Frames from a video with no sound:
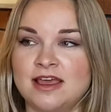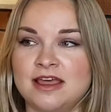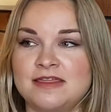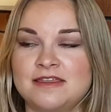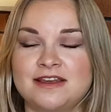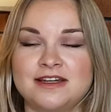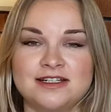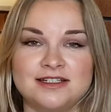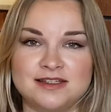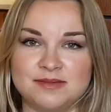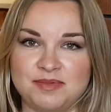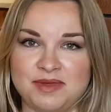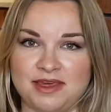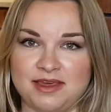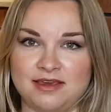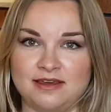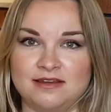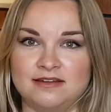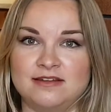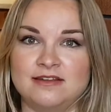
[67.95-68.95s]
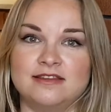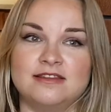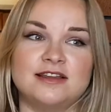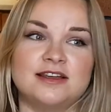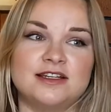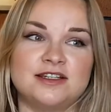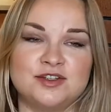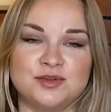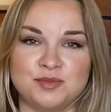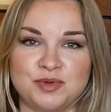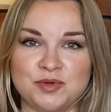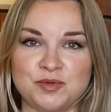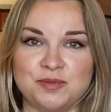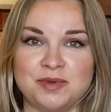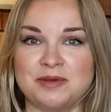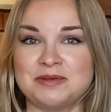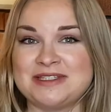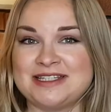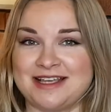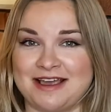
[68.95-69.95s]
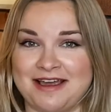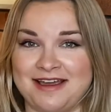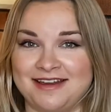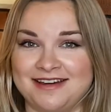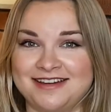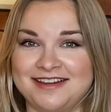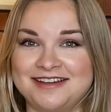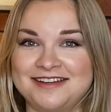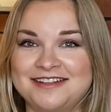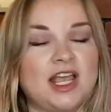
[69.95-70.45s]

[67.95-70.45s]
They need to pee. They need to poop outside.